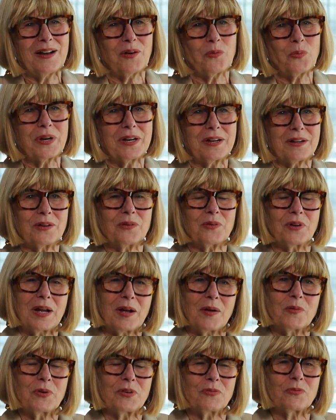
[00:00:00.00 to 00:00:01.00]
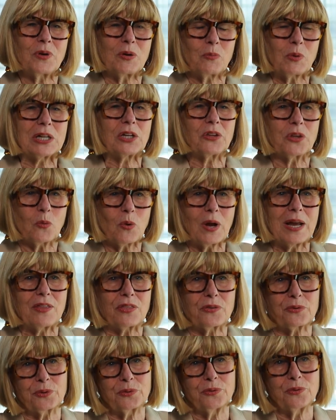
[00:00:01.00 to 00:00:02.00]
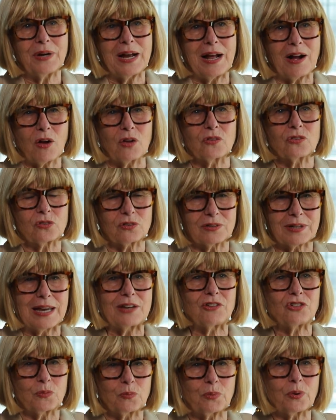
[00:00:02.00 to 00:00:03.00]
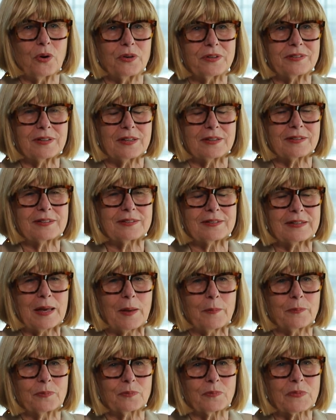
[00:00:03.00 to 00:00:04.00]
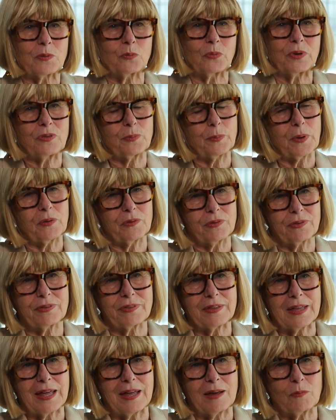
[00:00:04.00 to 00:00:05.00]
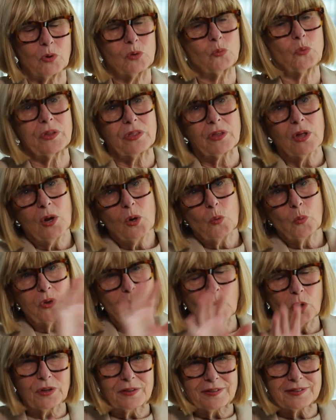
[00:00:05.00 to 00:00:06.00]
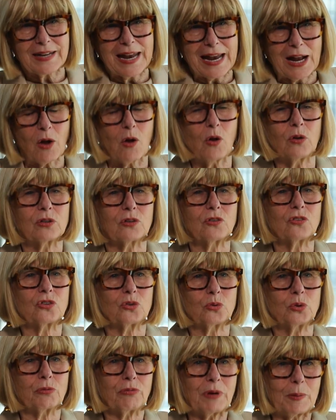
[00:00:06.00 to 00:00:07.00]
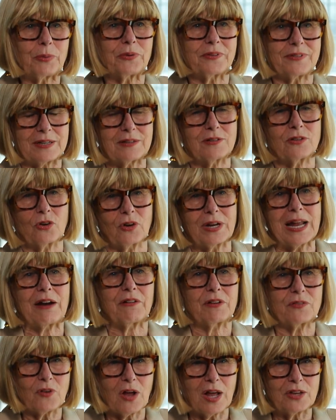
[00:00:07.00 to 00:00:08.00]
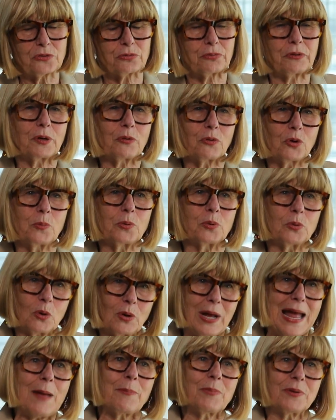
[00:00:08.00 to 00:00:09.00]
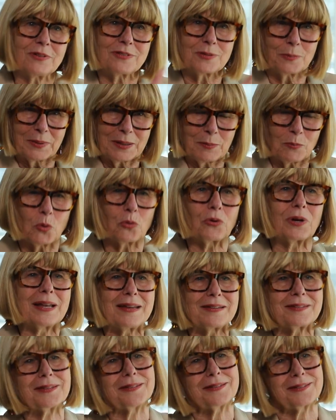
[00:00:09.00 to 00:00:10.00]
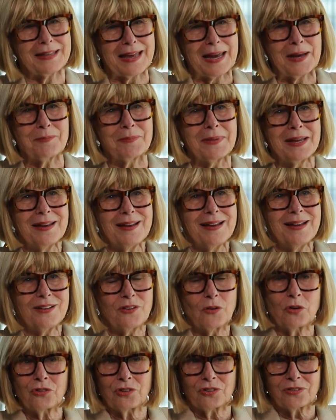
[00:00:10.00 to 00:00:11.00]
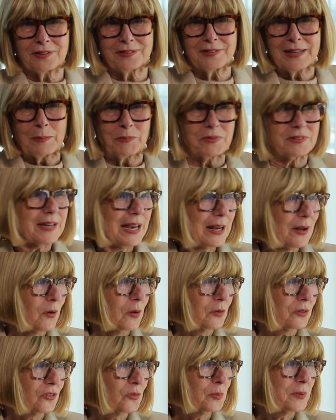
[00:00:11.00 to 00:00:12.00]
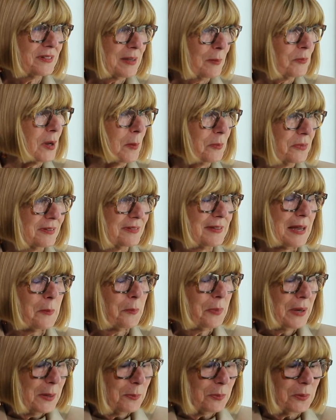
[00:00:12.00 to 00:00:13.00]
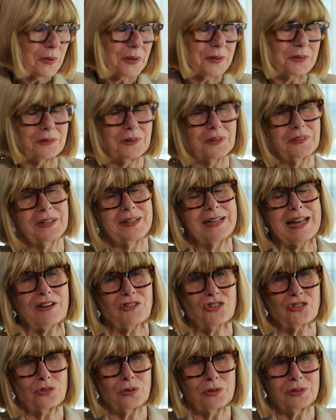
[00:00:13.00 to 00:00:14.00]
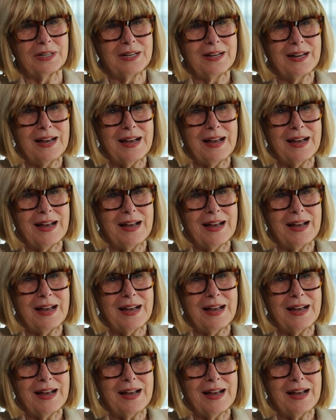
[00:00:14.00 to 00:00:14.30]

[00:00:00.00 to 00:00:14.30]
we're well on the way through our consultation process with both, with all the stakeholders who are represented on our advisory group, who happen to be more or less the same, not just the same stakeholders, but sometimes the same people that are on the National